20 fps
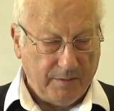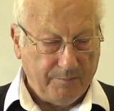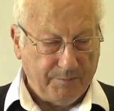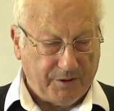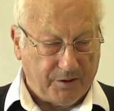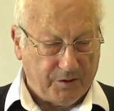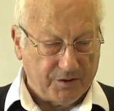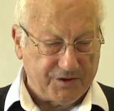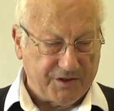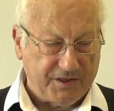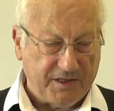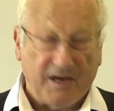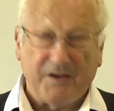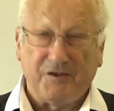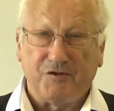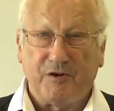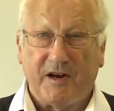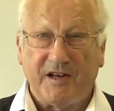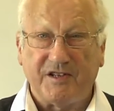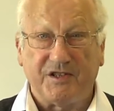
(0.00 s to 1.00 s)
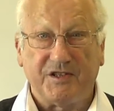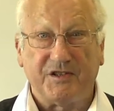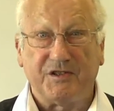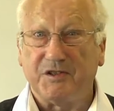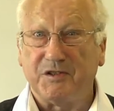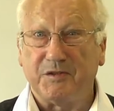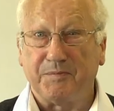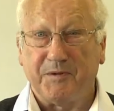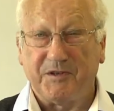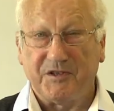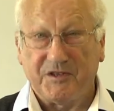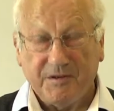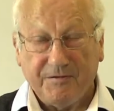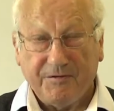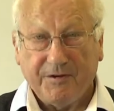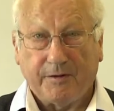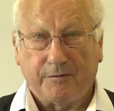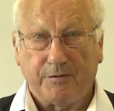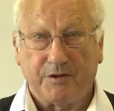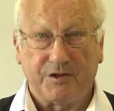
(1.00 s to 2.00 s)
because it addresses
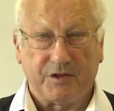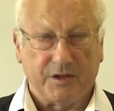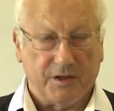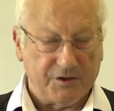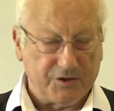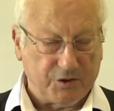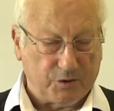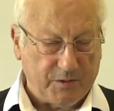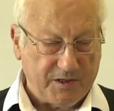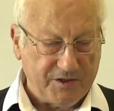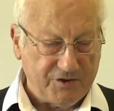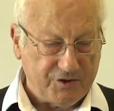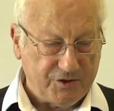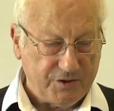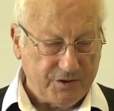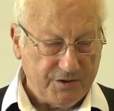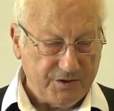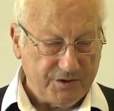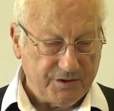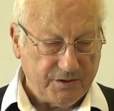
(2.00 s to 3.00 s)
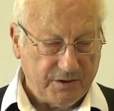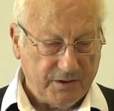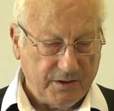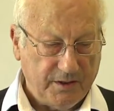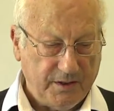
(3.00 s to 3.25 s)
specific research questions,